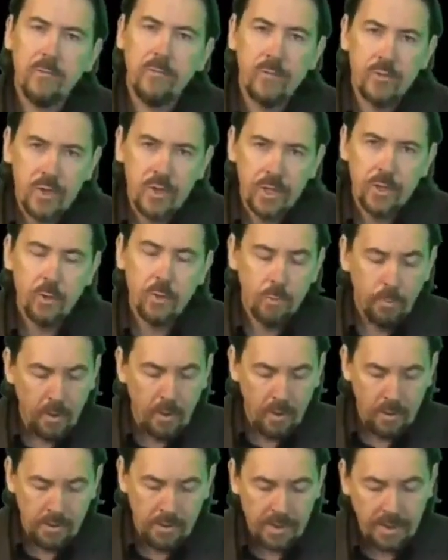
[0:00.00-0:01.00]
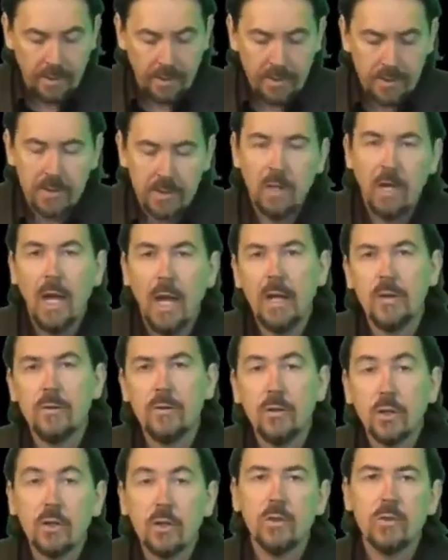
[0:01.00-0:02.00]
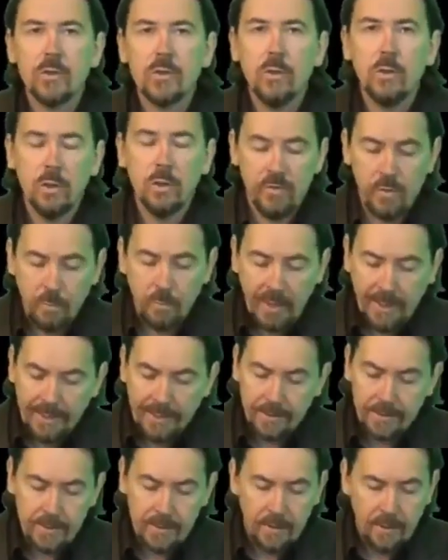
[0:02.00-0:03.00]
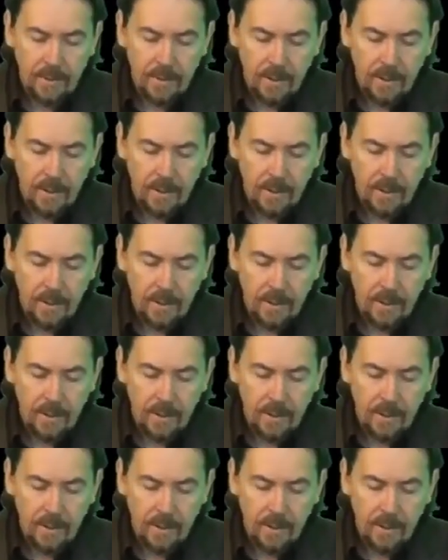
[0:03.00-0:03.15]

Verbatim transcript: of geopolitics and the control of the planet.